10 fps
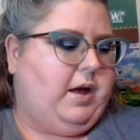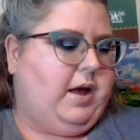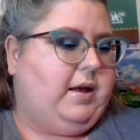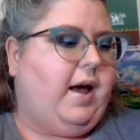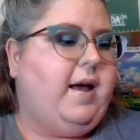
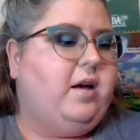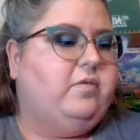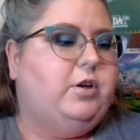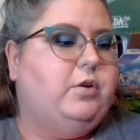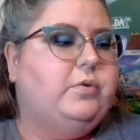And I have
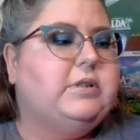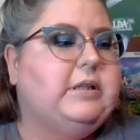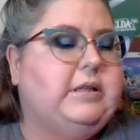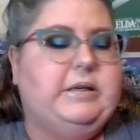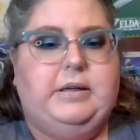used
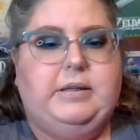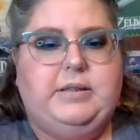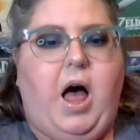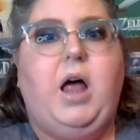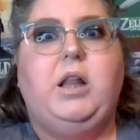this
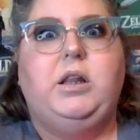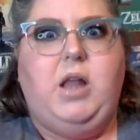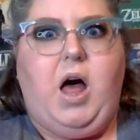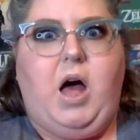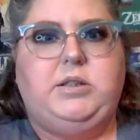a
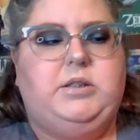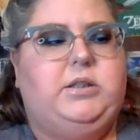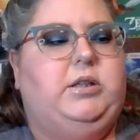lot.